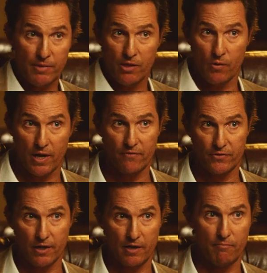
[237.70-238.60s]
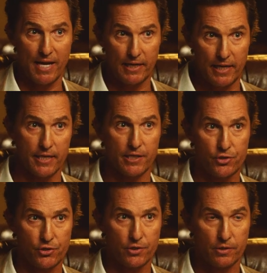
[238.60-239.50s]
and, me, what I've done, my yes,
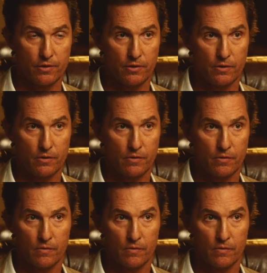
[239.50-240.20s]
lineage. Yes, my